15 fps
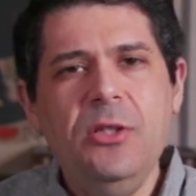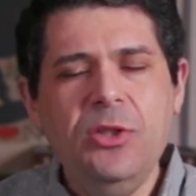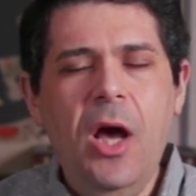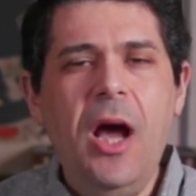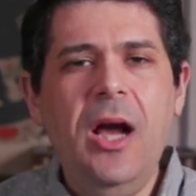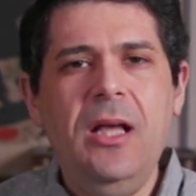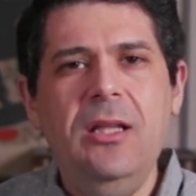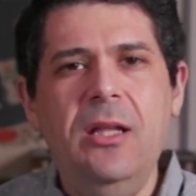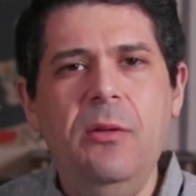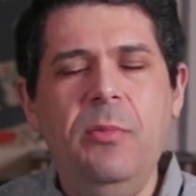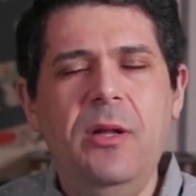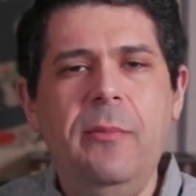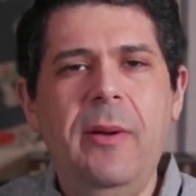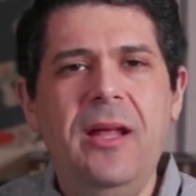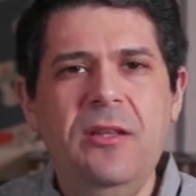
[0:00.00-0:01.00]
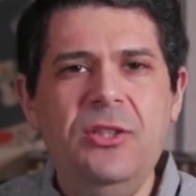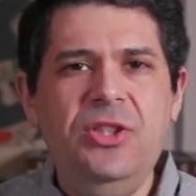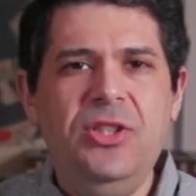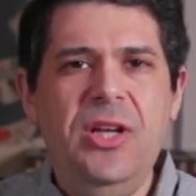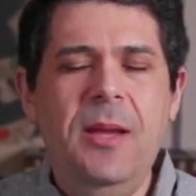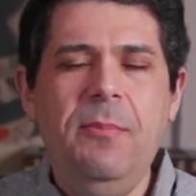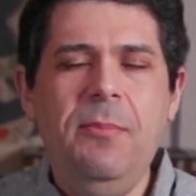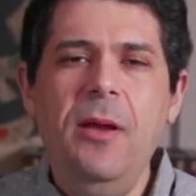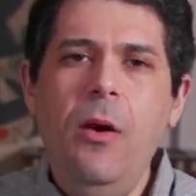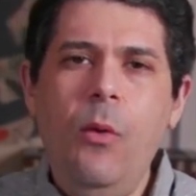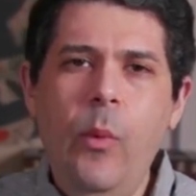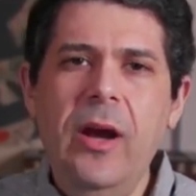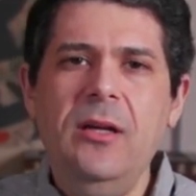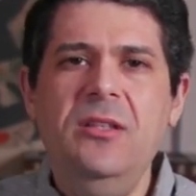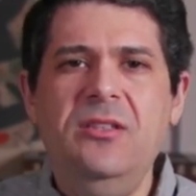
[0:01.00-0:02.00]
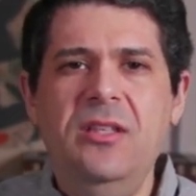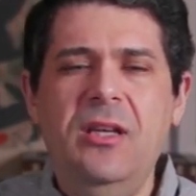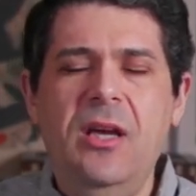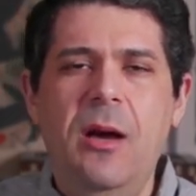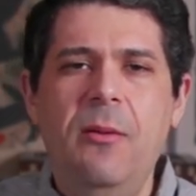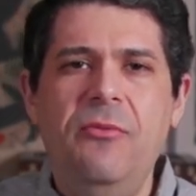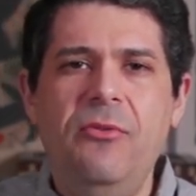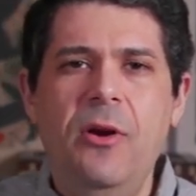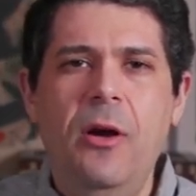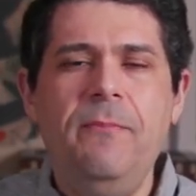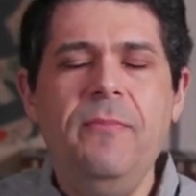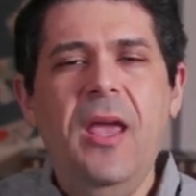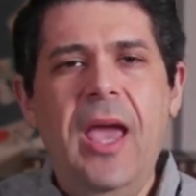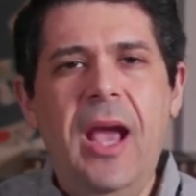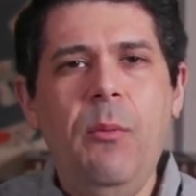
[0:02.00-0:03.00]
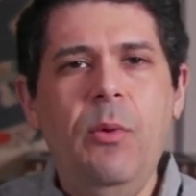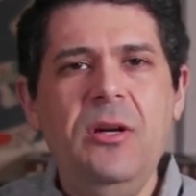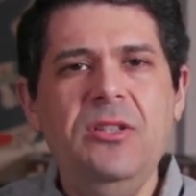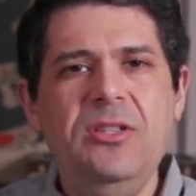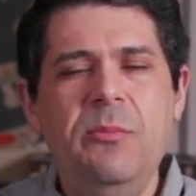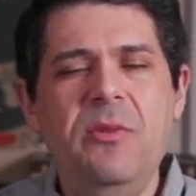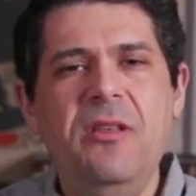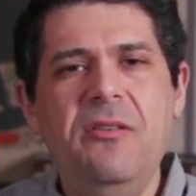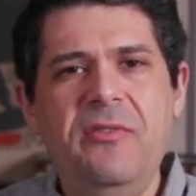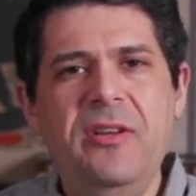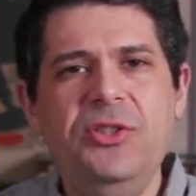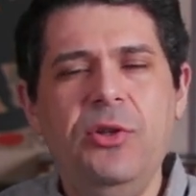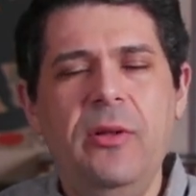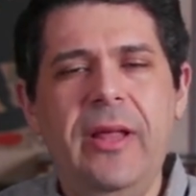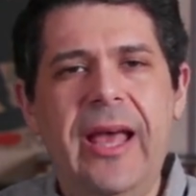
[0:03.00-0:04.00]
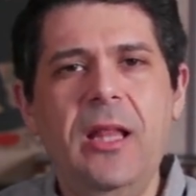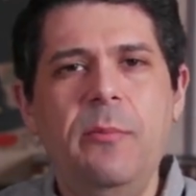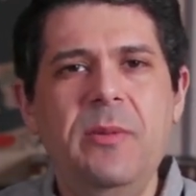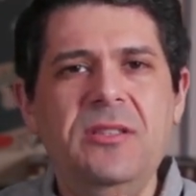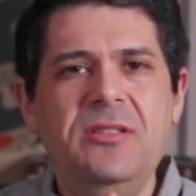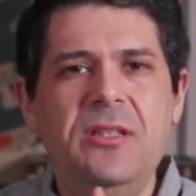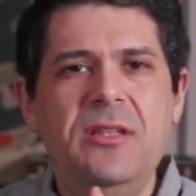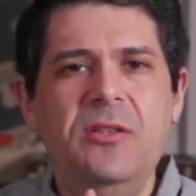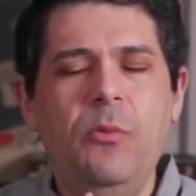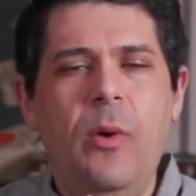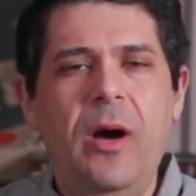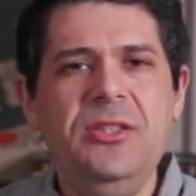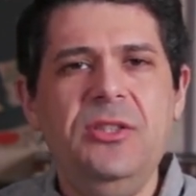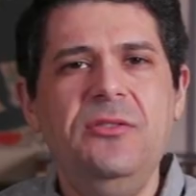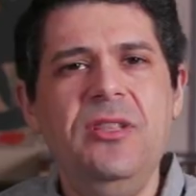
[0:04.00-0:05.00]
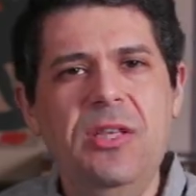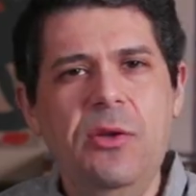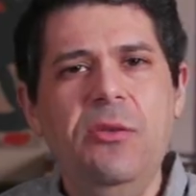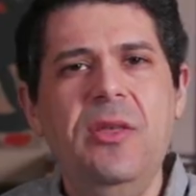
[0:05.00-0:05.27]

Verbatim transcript: Talk a little bit about this shape. Where does it come from? And what are some of the visual elements in these watches that you